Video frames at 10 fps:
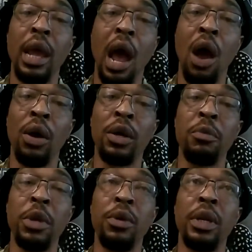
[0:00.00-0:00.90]
our
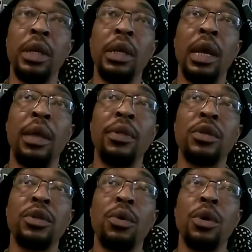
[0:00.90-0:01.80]
community and the
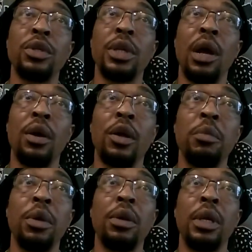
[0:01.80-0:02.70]
stores in our
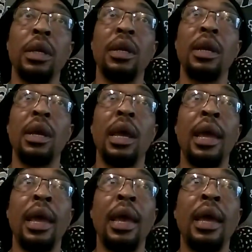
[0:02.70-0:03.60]
community
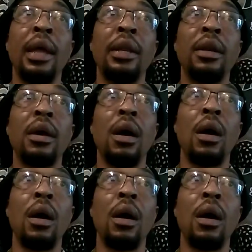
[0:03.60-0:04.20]
and